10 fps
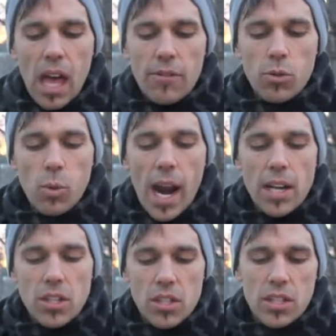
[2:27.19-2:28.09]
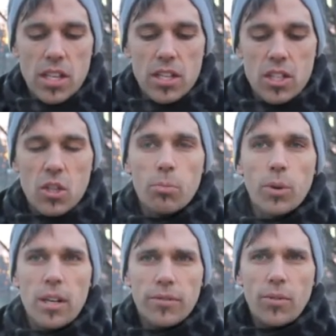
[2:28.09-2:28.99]
for righteousness to
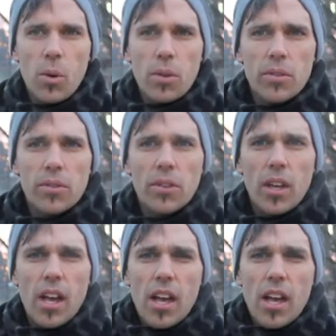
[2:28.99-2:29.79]
break forth